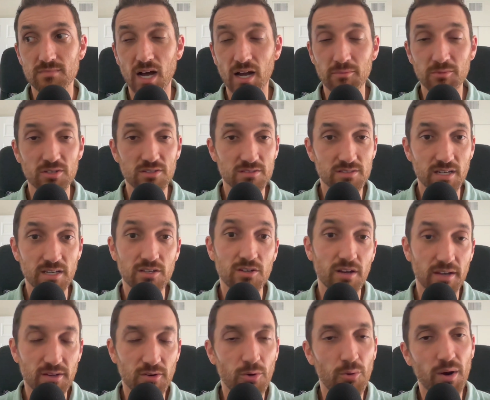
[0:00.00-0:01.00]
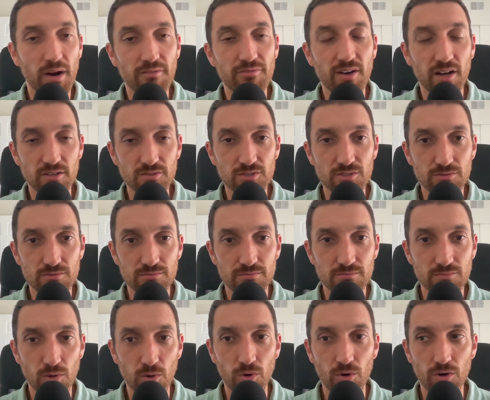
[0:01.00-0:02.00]
I'm going to say, yeah, you know what, I fouled you.
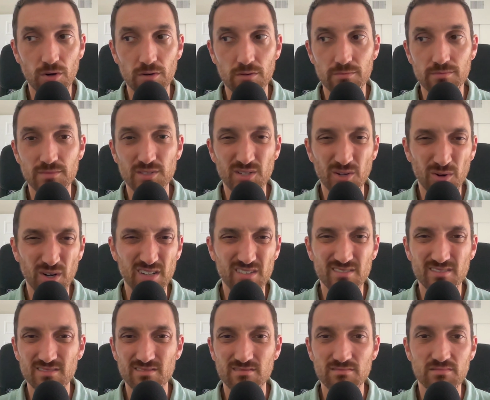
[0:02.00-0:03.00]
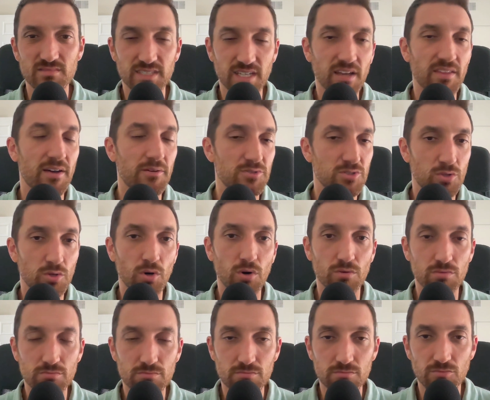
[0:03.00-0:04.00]
Or, you know what, yeah, that was a
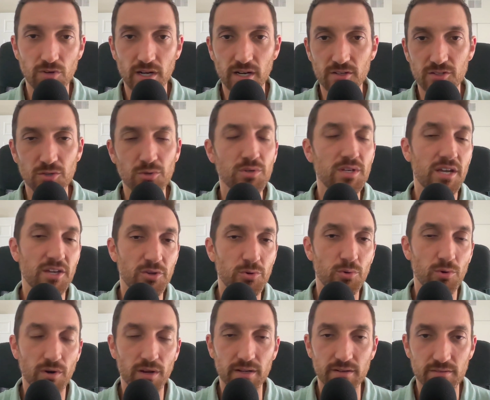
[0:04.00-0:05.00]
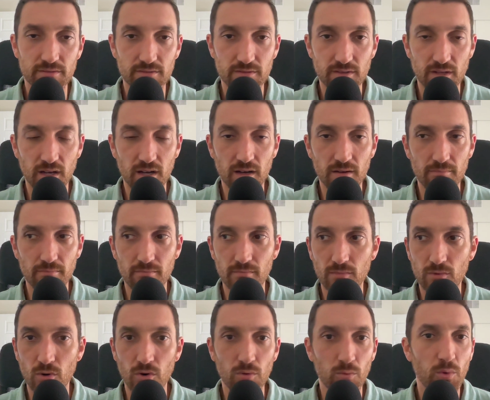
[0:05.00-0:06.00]
goal, right? You were in,
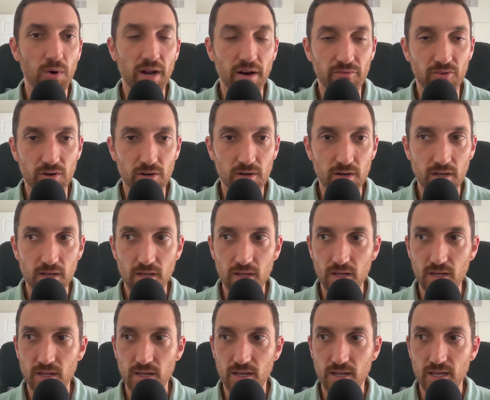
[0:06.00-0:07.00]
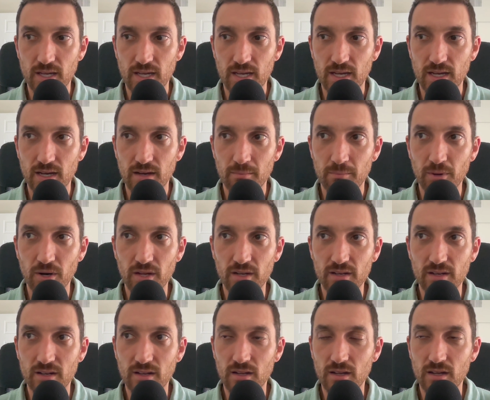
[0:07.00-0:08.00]
or whatever.
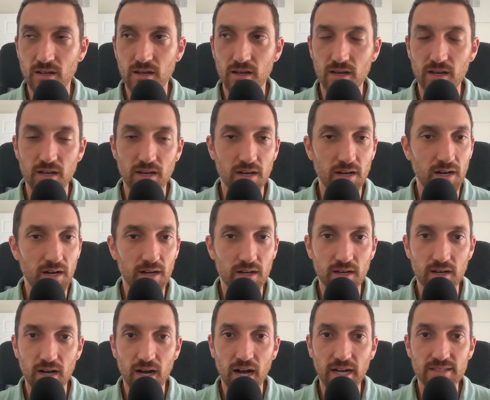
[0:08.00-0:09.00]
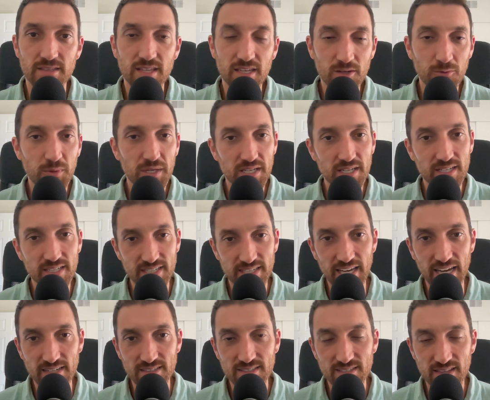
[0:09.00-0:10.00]
But I think we can
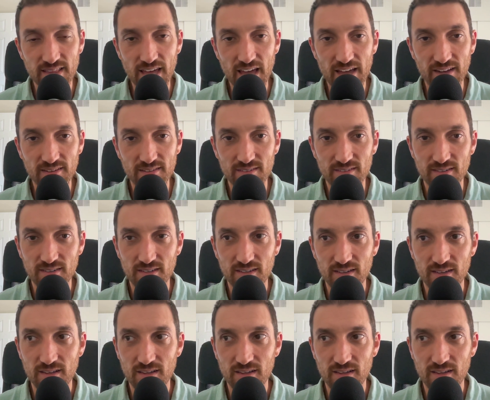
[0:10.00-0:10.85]
get to that